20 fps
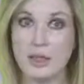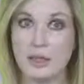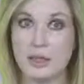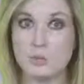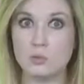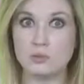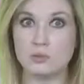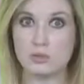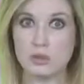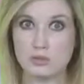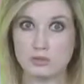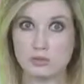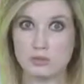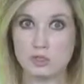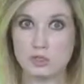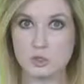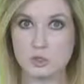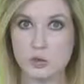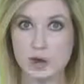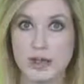It was also
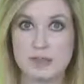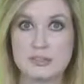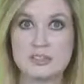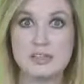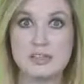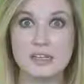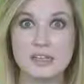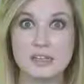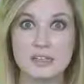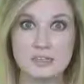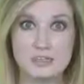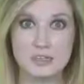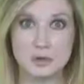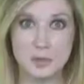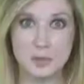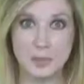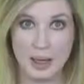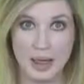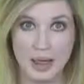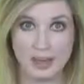surprisingly
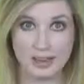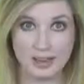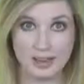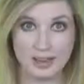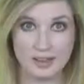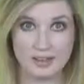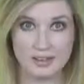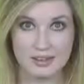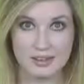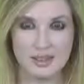cinematic.